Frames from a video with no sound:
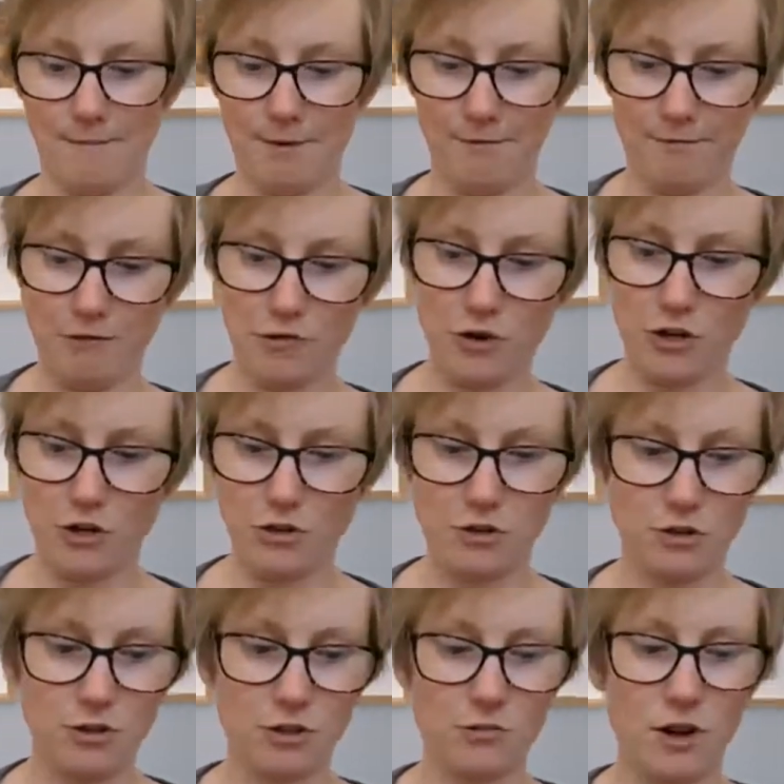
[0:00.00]
before
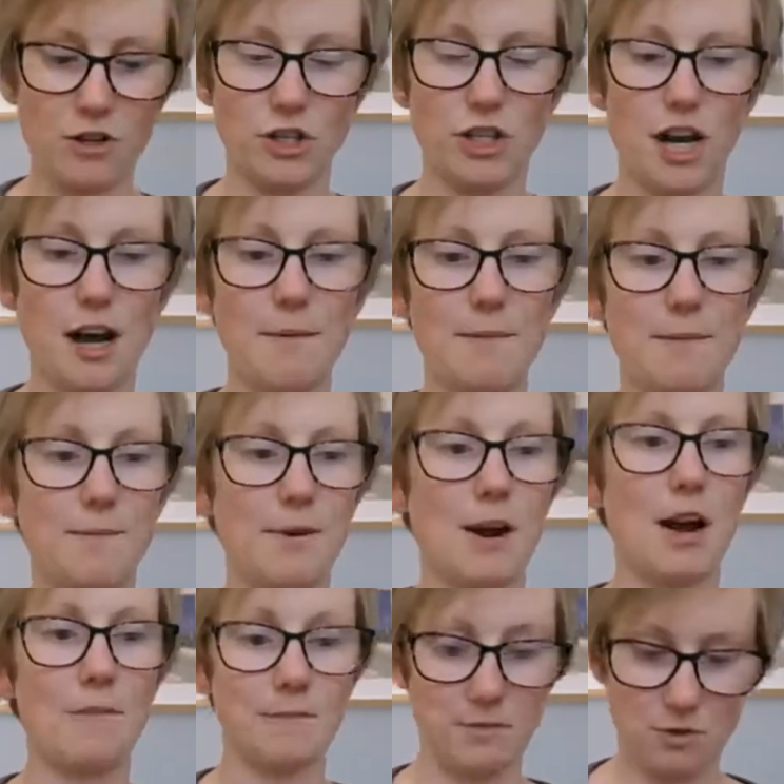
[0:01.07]
you scrunch it up, but
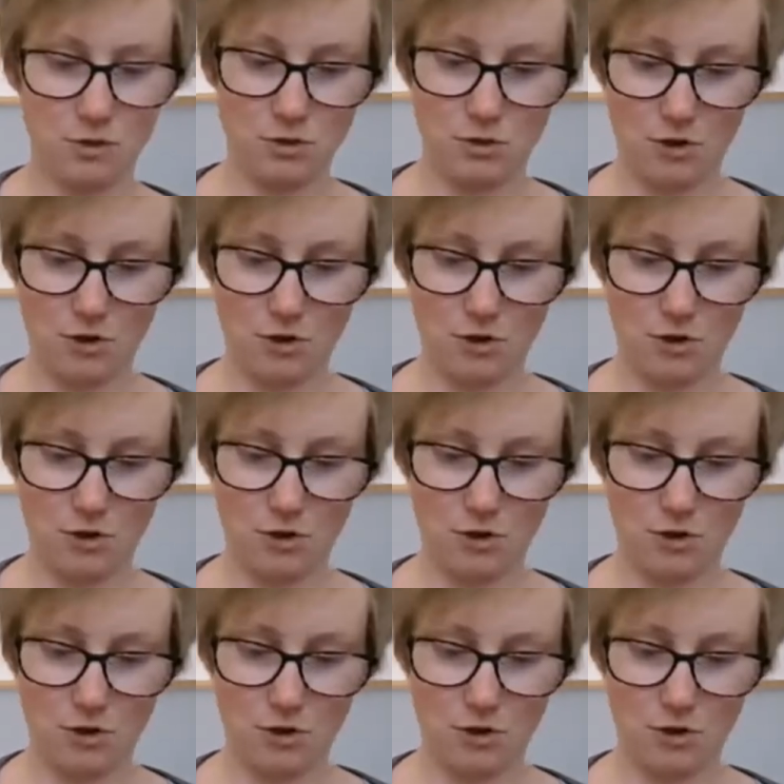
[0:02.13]
I'm